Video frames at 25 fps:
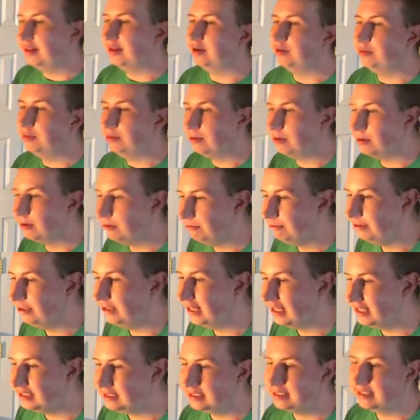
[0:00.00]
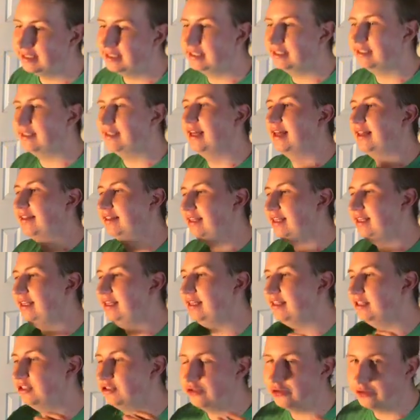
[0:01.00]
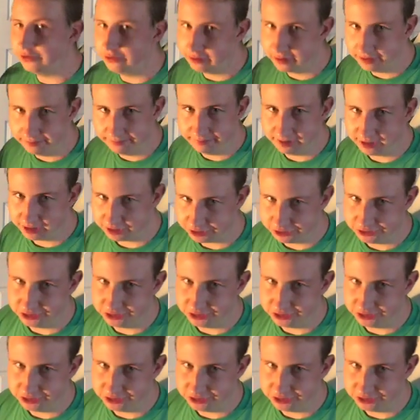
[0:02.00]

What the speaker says: we're all realizing is that the internal combustion